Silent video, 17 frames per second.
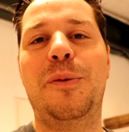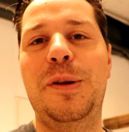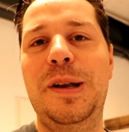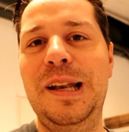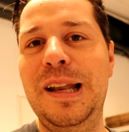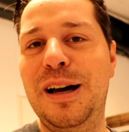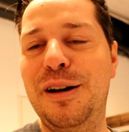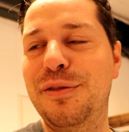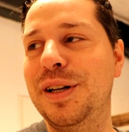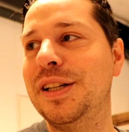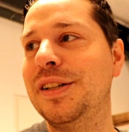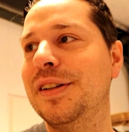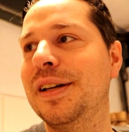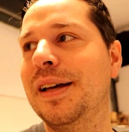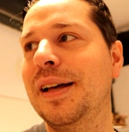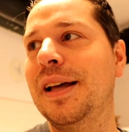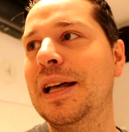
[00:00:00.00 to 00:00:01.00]
I love
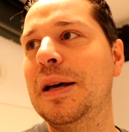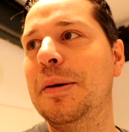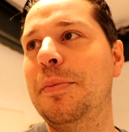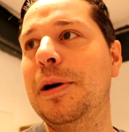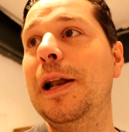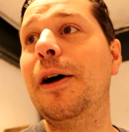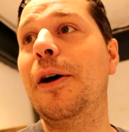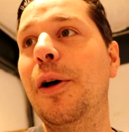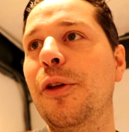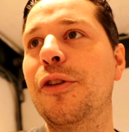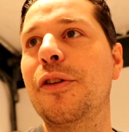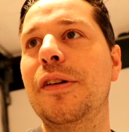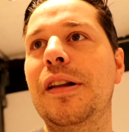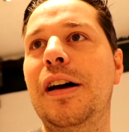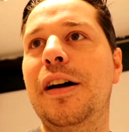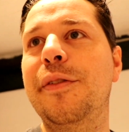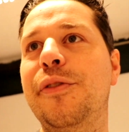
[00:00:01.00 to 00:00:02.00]
it, but I
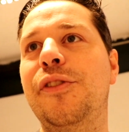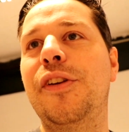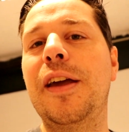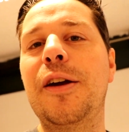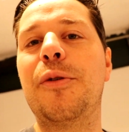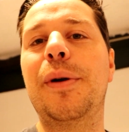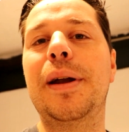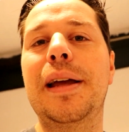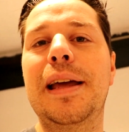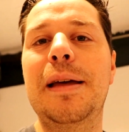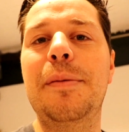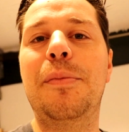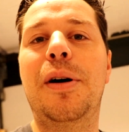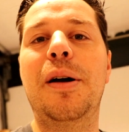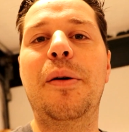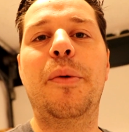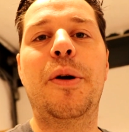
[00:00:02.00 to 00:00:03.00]
also love tinkering in
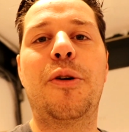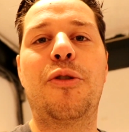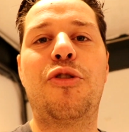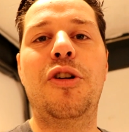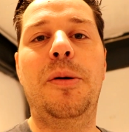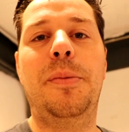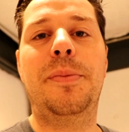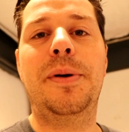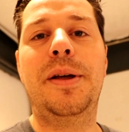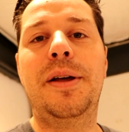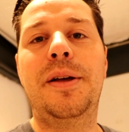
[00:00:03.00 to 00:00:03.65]
my workshop.